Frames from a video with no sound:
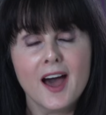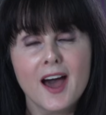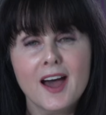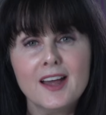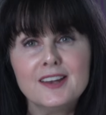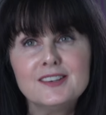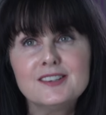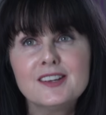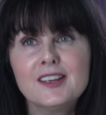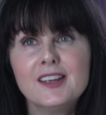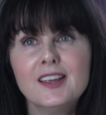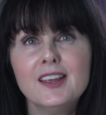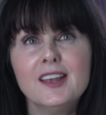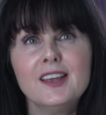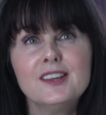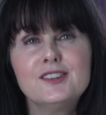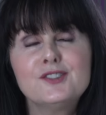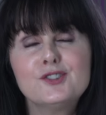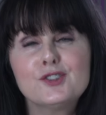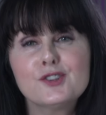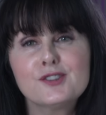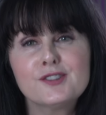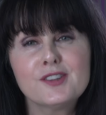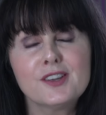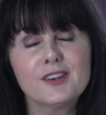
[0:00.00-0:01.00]
And
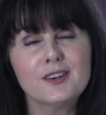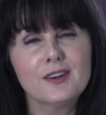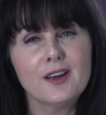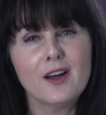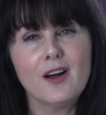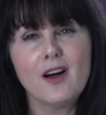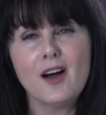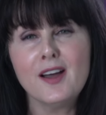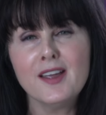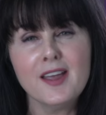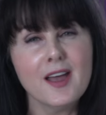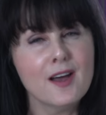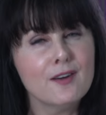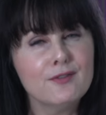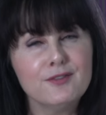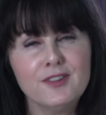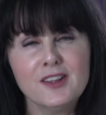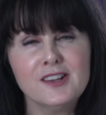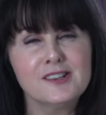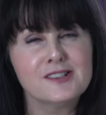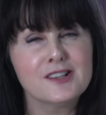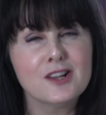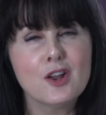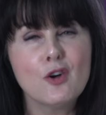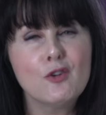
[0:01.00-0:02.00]
it's just that I have
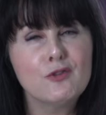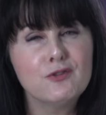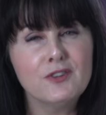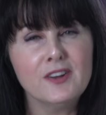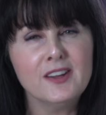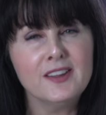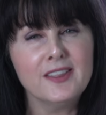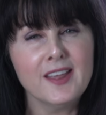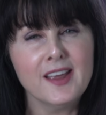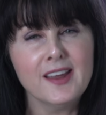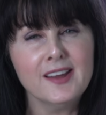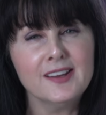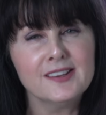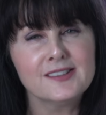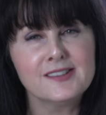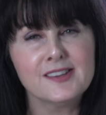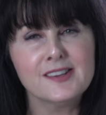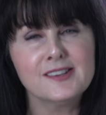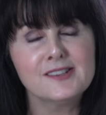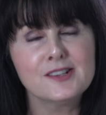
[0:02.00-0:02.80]
these lovely things,